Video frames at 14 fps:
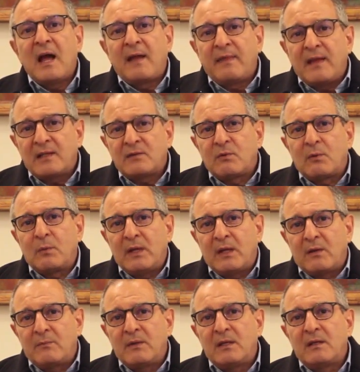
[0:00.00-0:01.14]
and that's where we
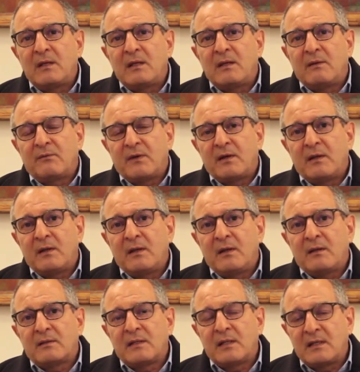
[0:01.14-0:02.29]
come in a
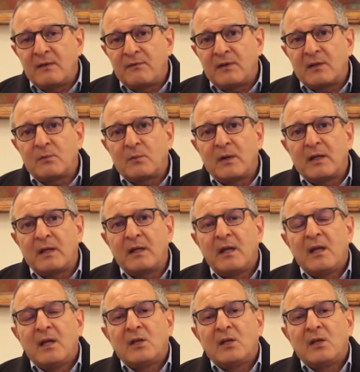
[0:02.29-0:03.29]
very significant way